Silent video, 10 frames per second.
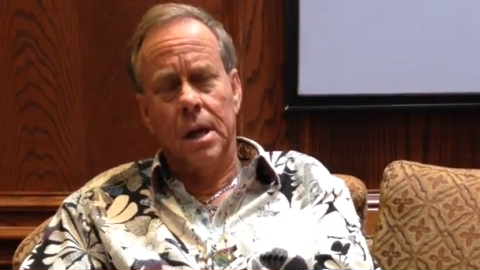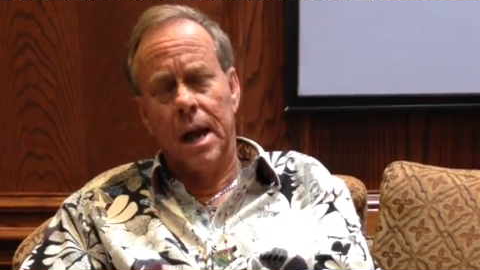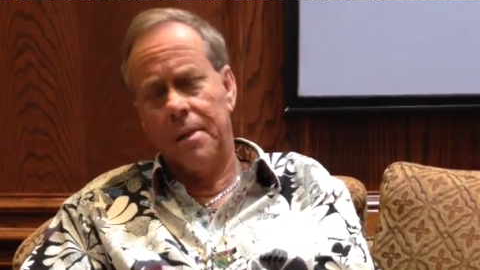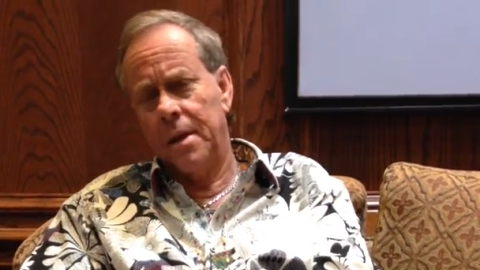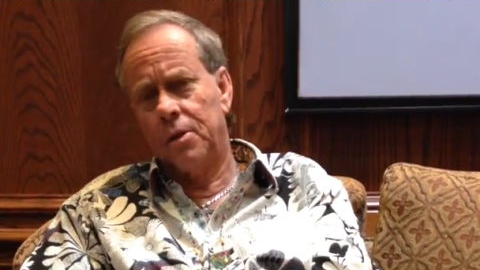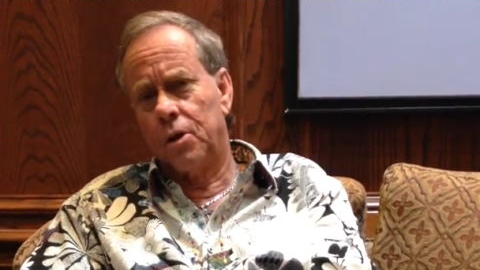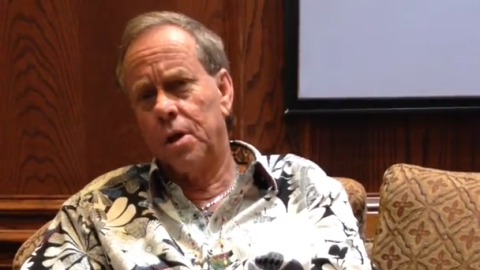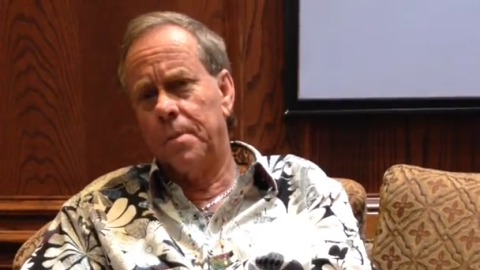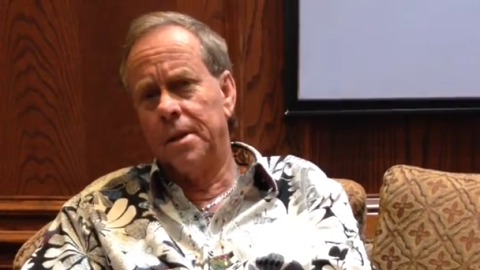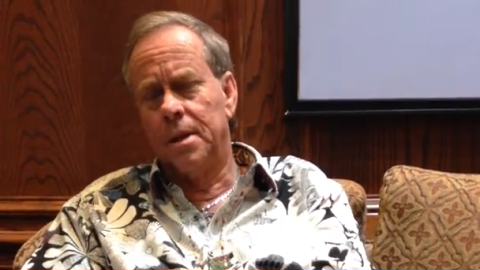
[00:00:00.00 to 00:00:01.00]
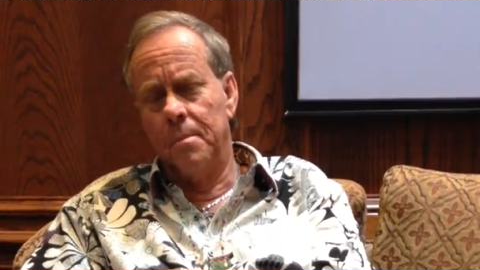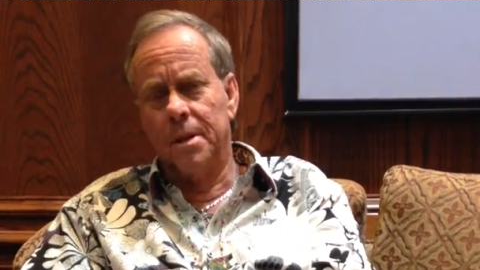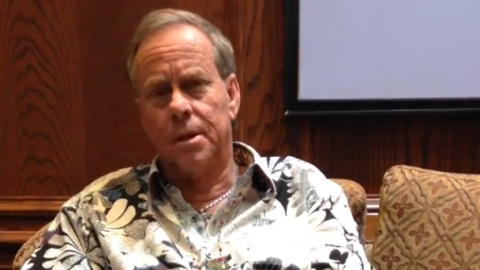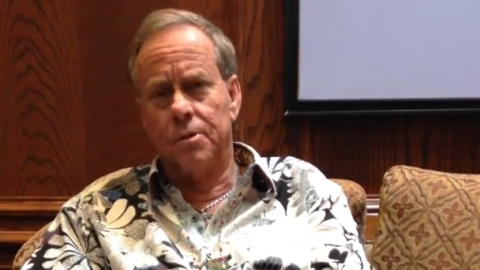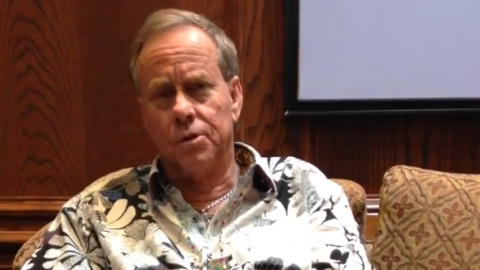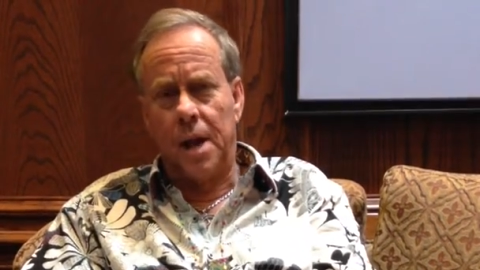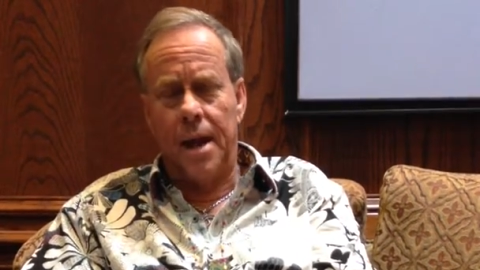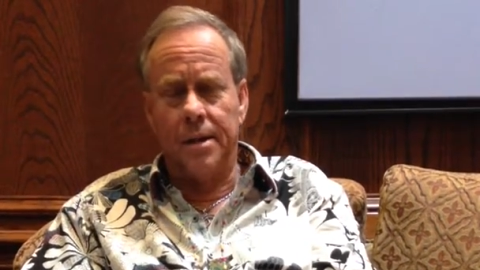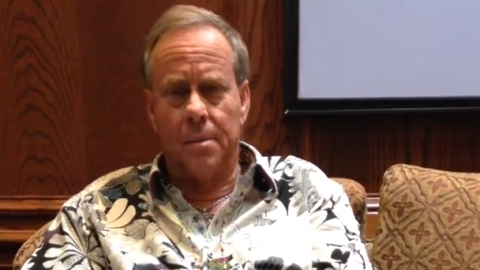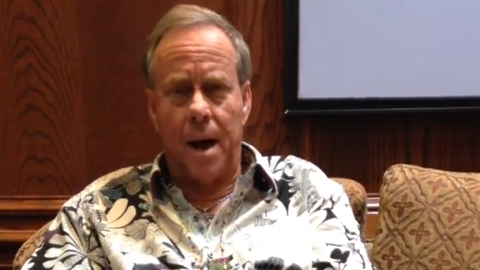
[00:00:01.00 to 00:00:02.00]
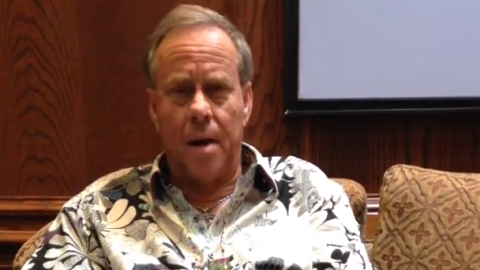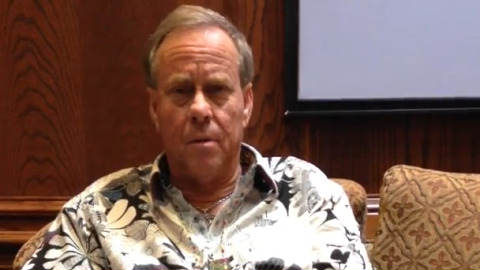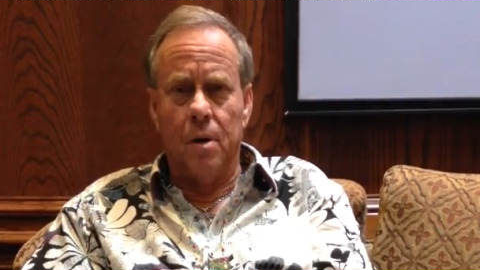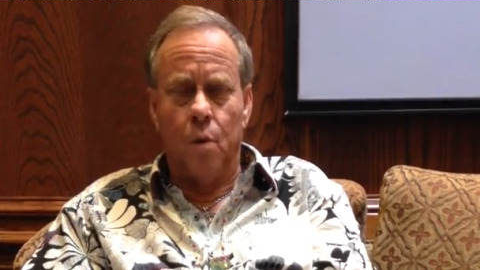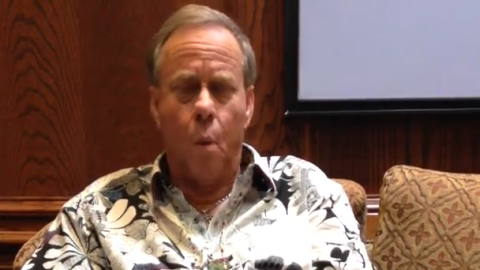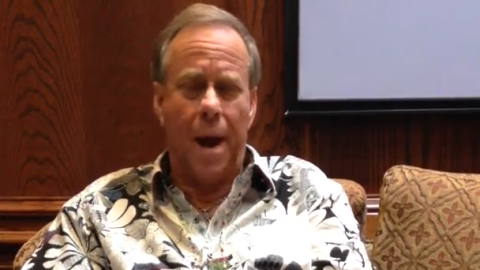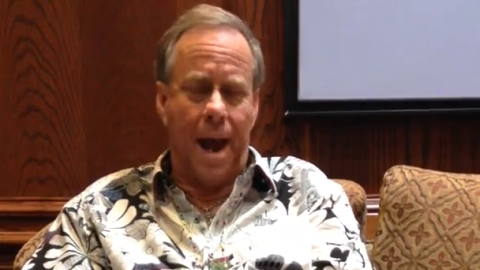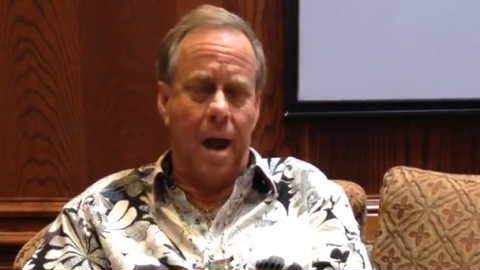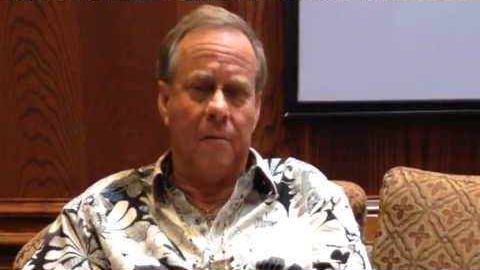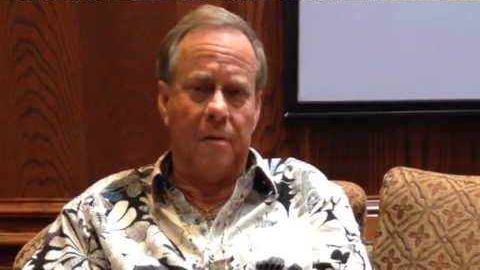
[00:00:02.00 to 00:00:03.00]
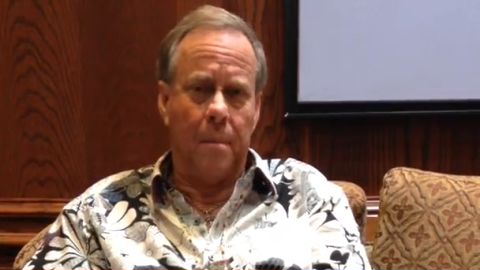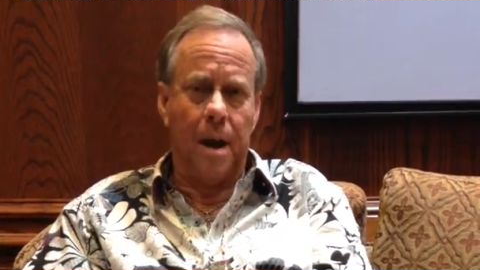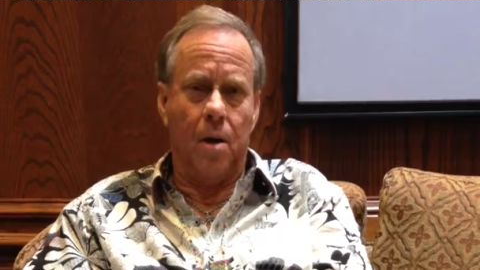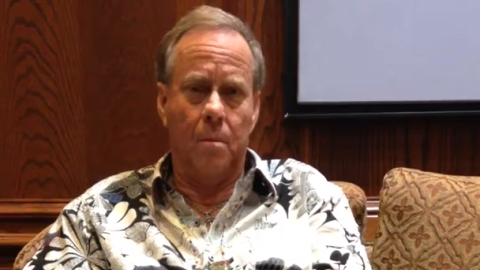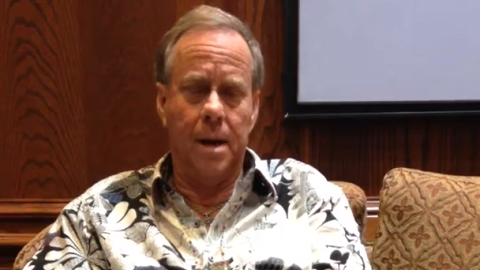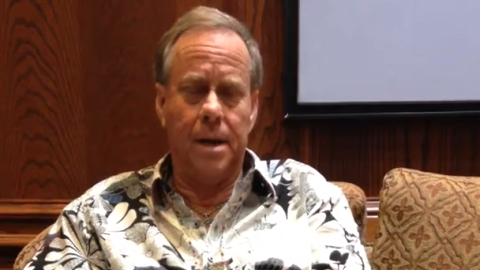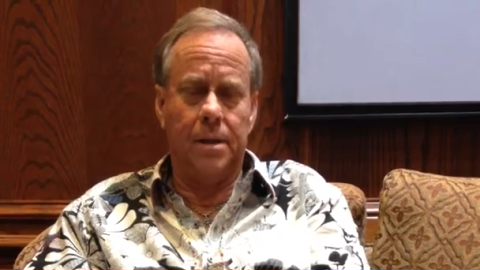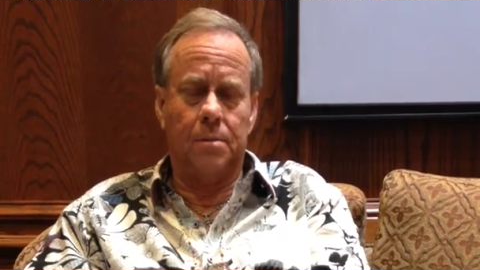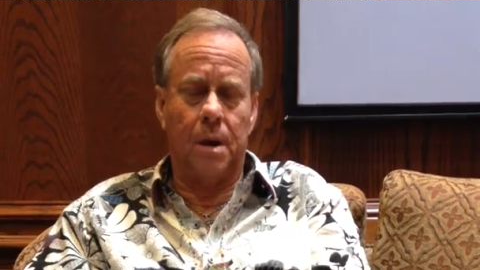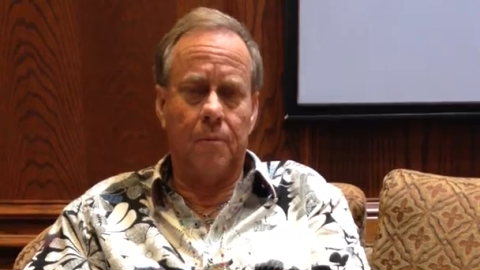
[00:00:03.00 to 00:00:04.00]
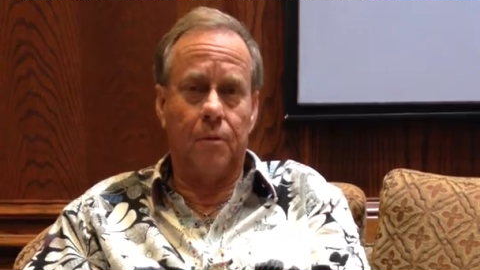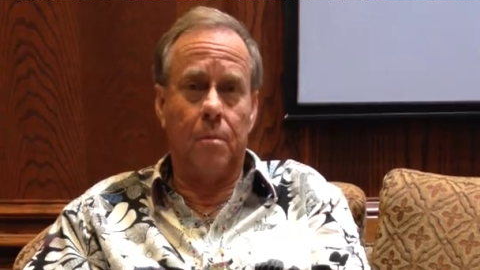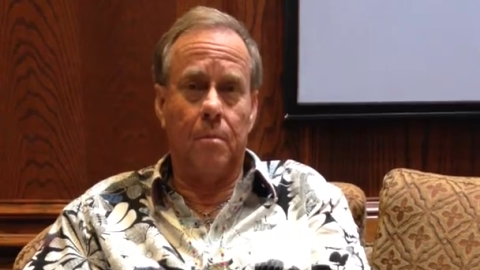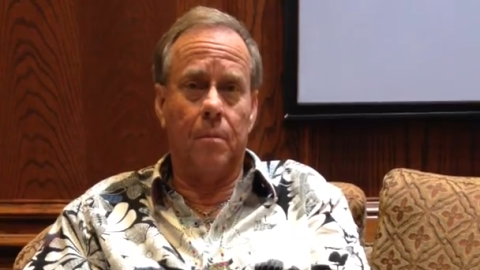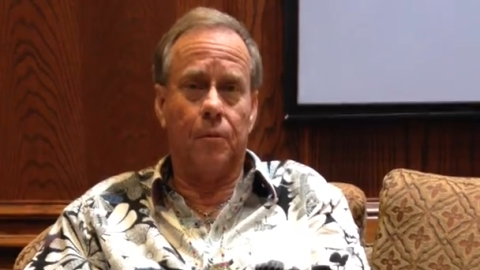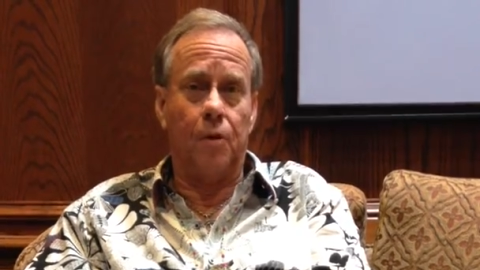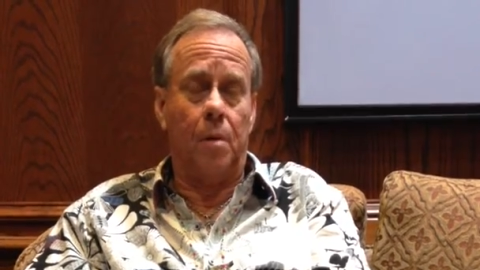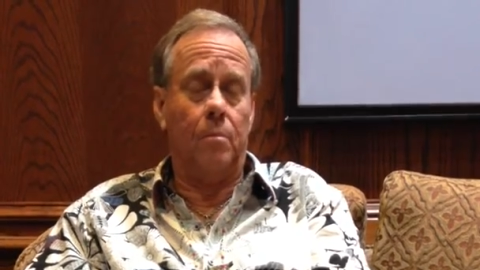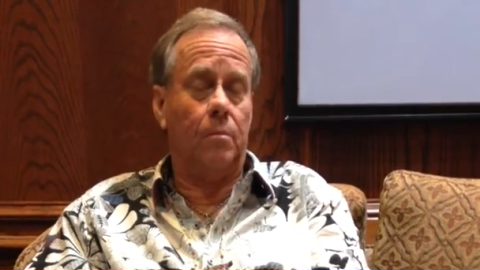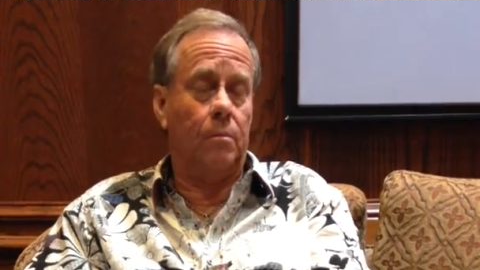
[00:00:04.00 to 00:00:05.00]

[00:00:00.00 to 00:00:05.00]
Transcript: I think there could be some misunderstandings about what alpha male means, but from